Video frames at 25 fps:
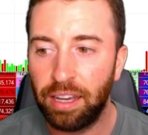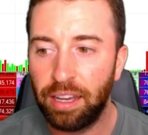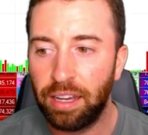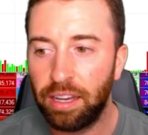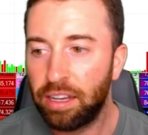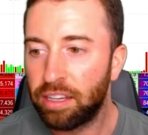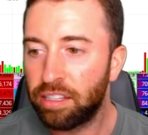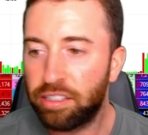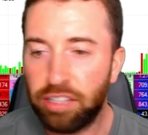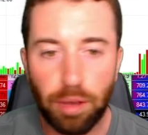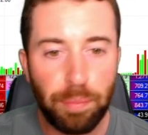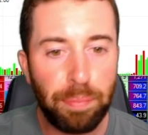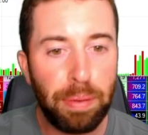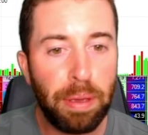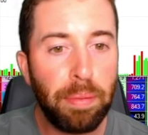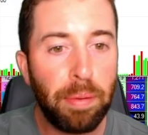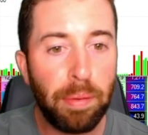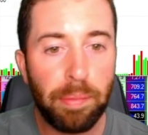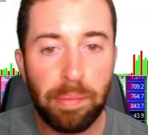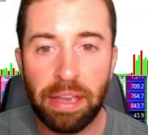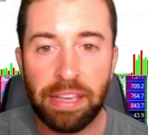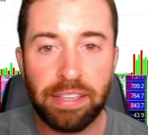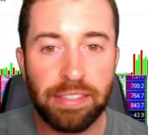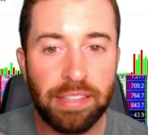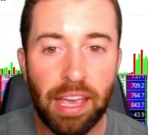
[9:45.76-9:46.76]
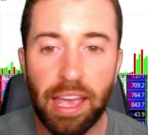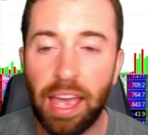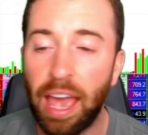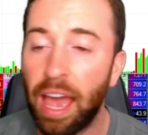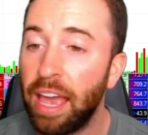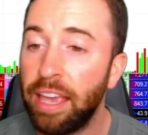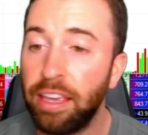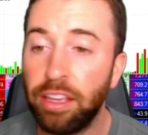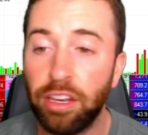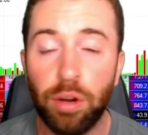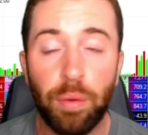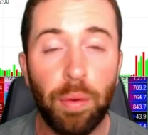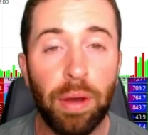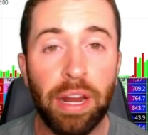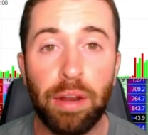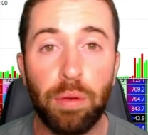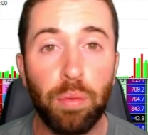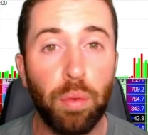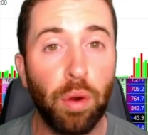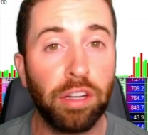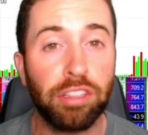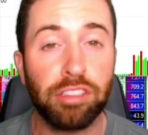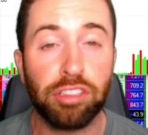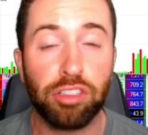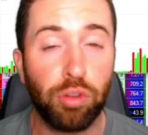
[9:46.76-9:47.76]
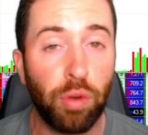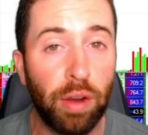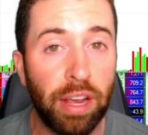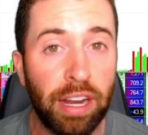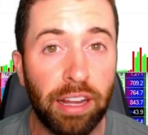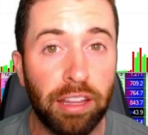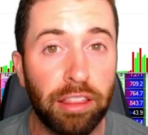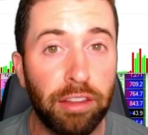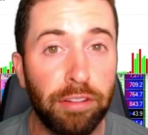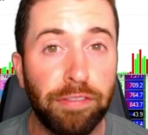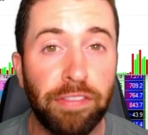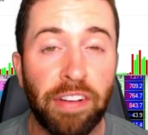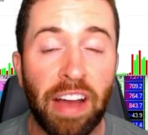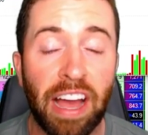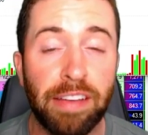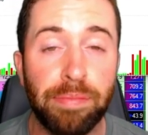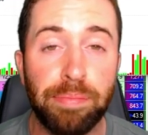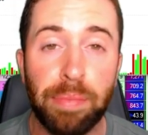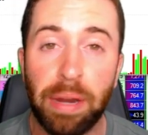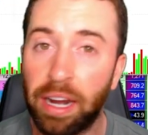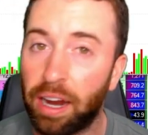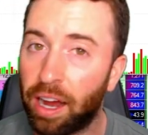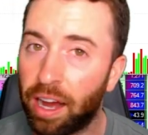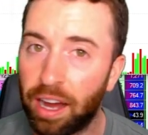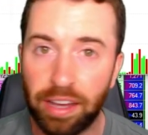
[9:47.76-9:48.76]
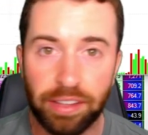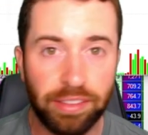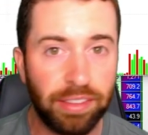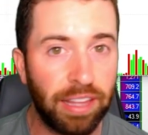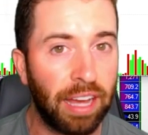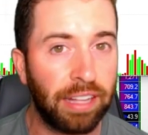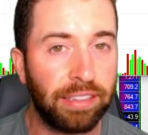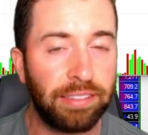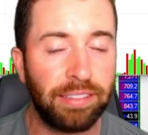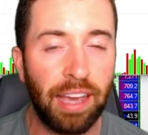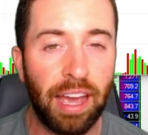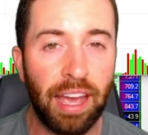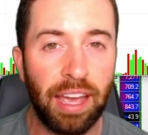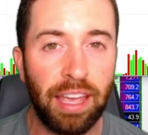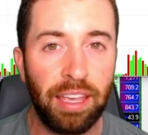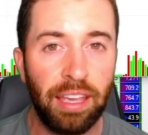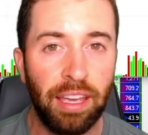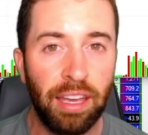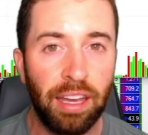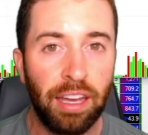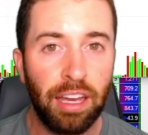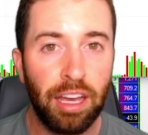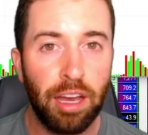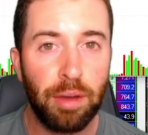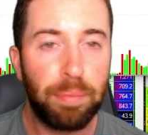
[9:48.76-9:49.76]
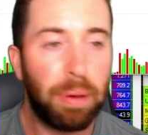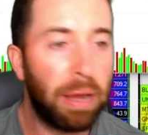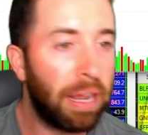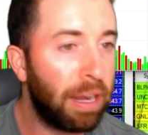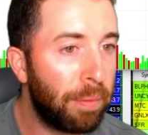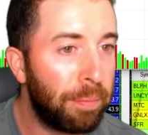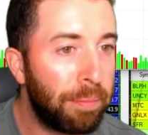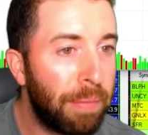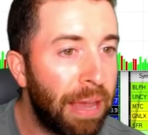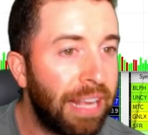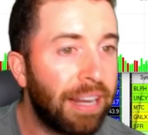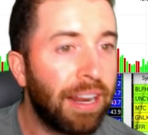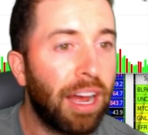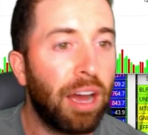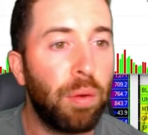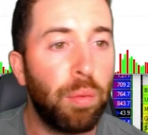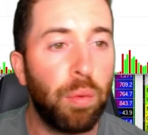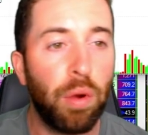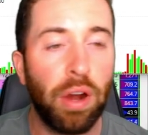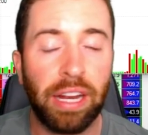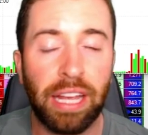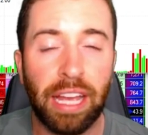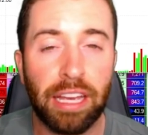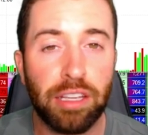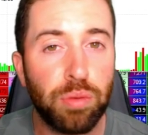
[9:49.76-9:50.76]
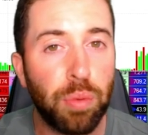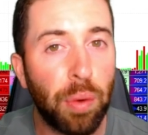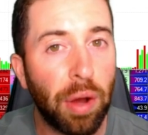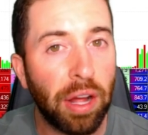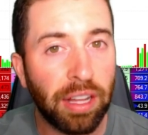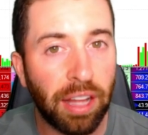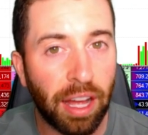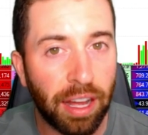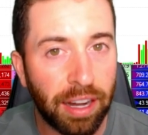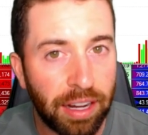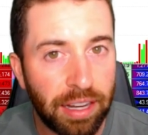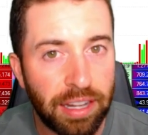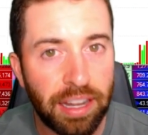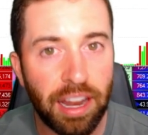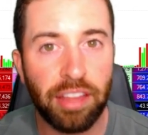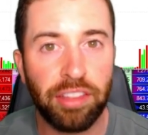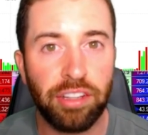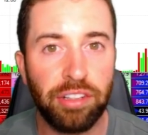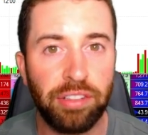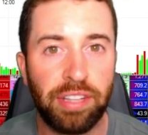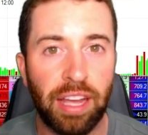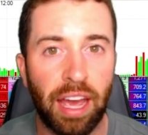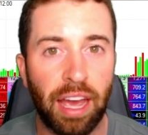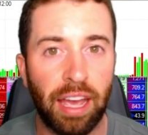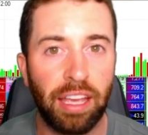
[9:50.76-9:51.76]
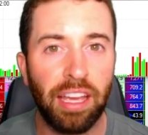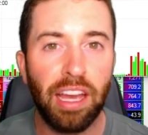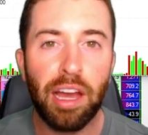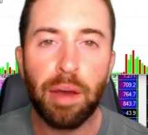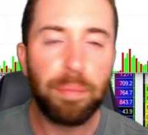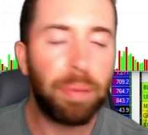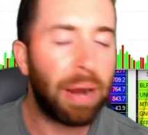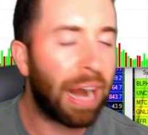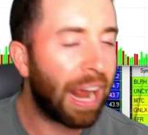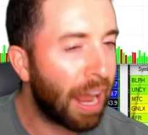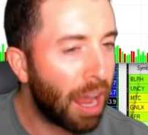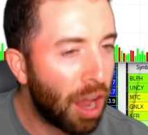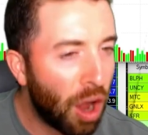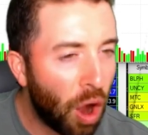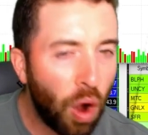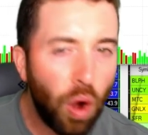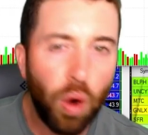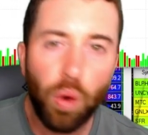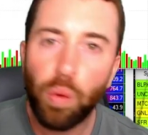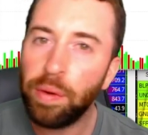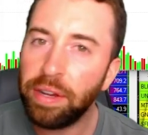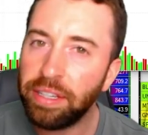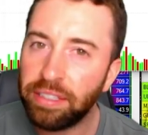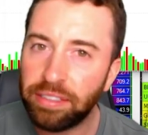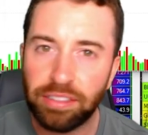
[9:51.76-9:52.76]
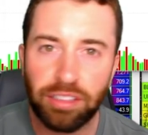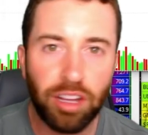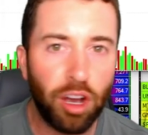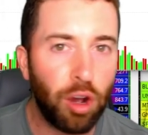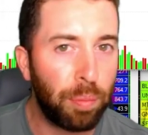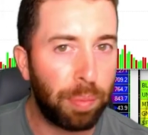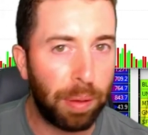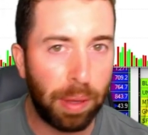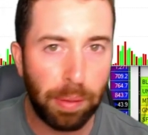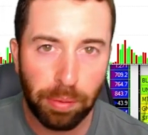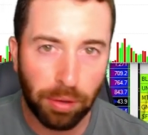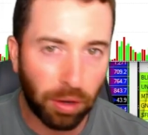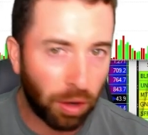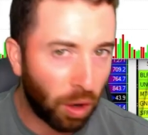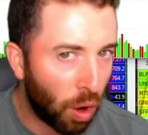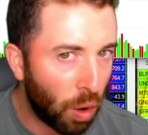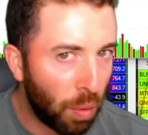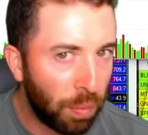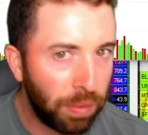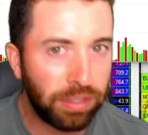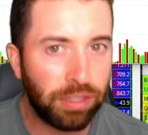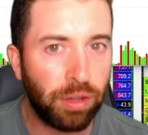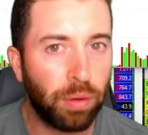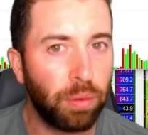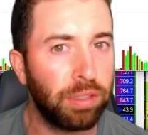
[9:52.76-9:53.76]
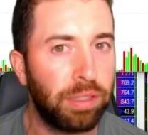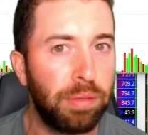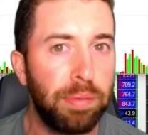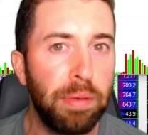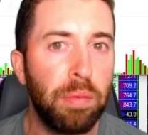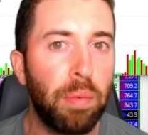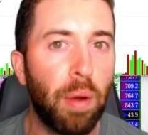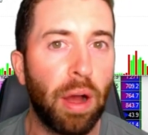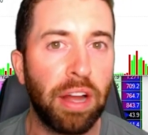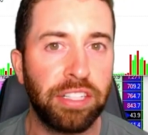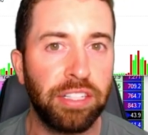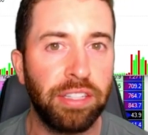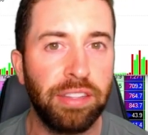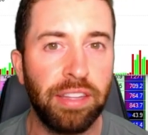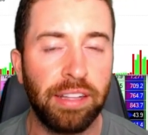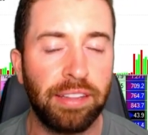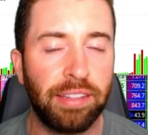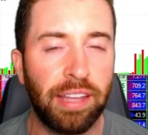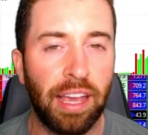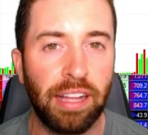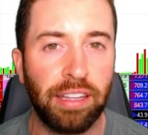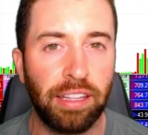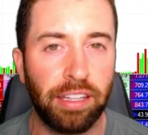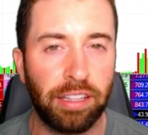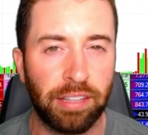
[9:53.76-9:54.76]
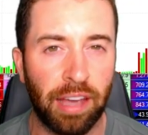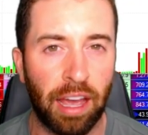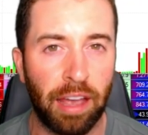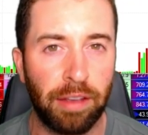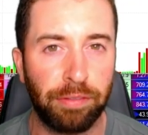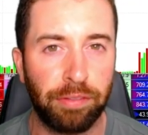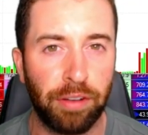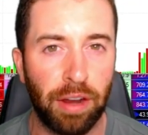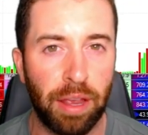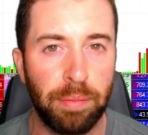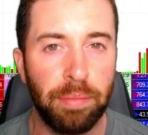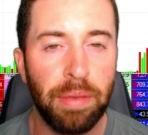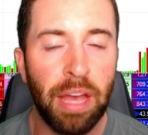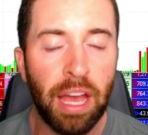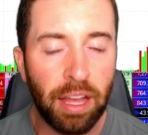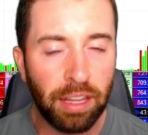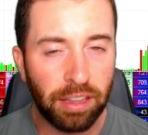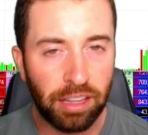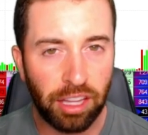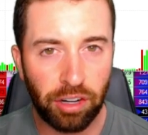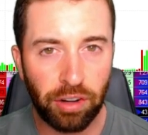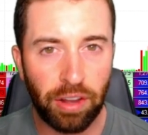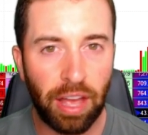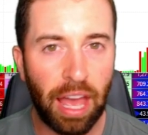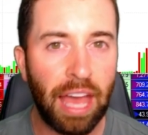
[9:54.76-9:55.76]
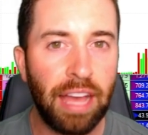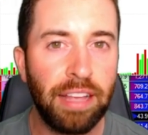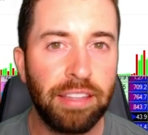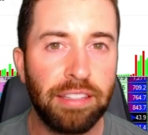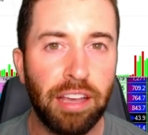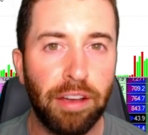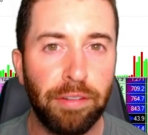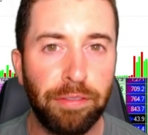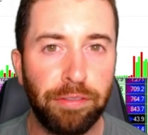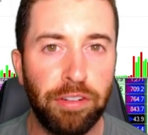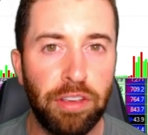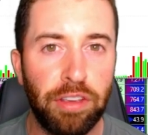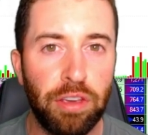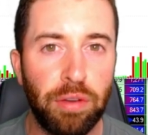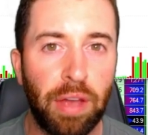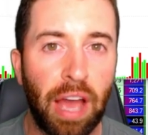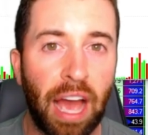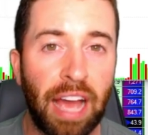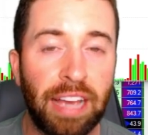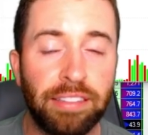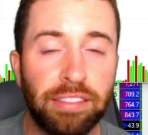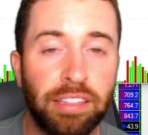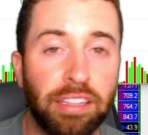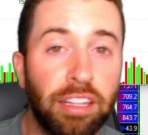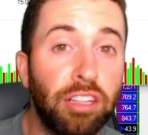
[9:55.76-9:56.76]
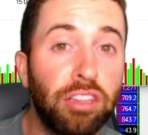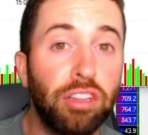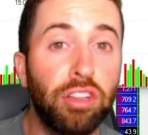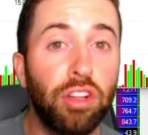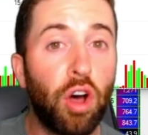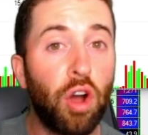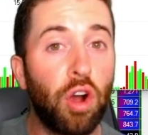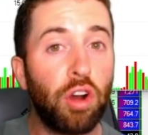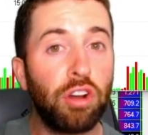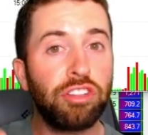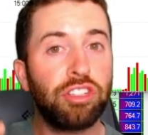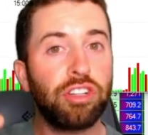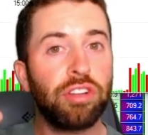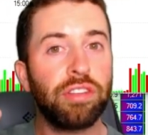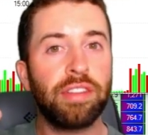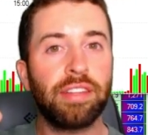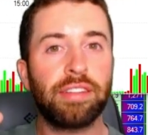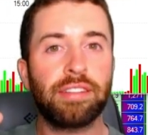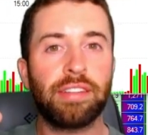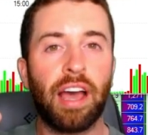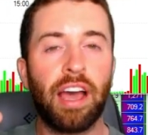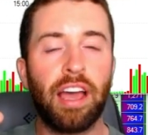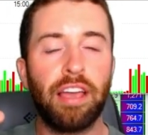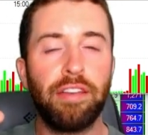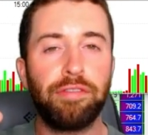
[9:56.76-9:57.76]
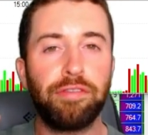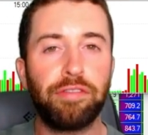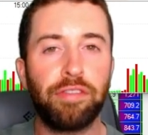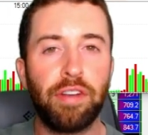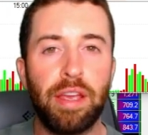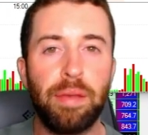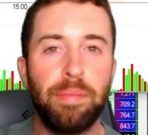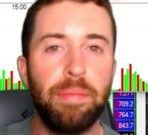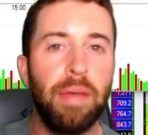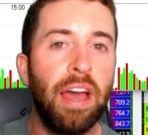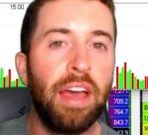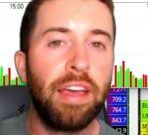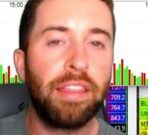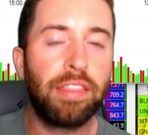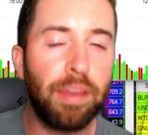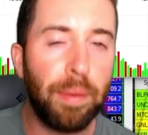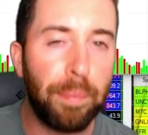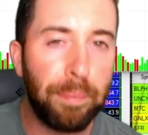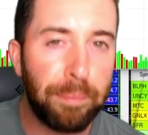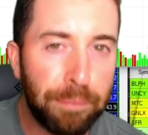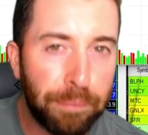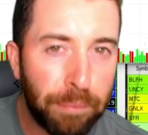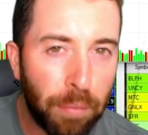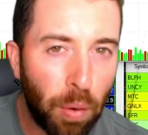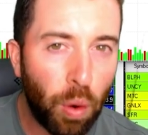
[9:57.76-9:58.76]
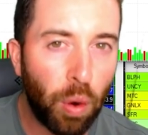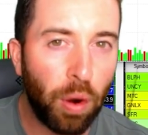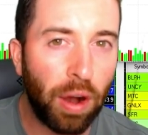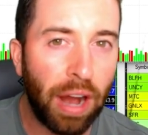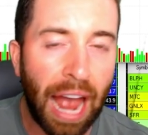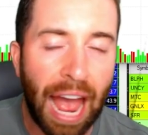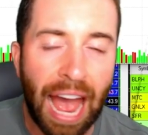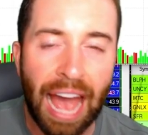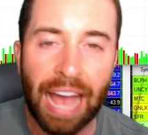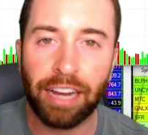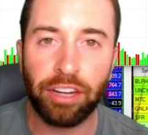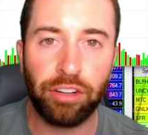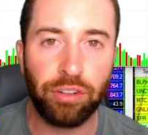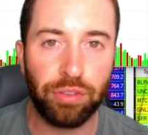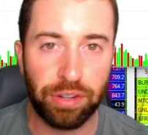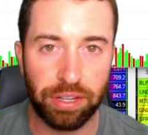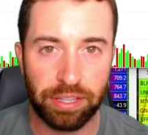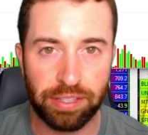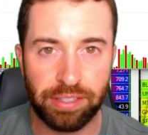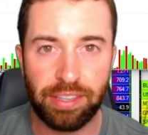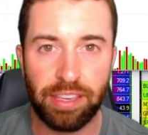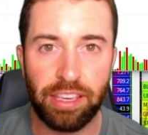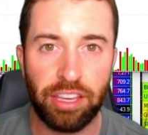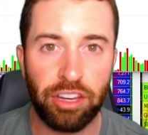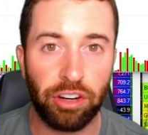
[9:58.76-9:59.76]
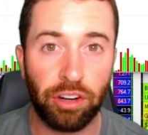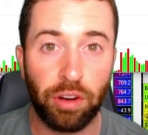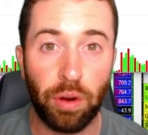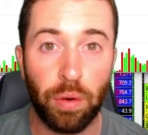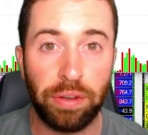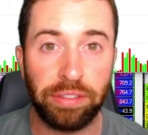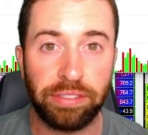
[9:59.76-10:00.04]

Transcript: Some people may say, hey, you know what? It works great on the 5-minute on that day. but it may not work as well on another day. But I always know people are always going to be watching the daily time frame. Little heads up for you guys, the larger the time frame, the more accuracy you're going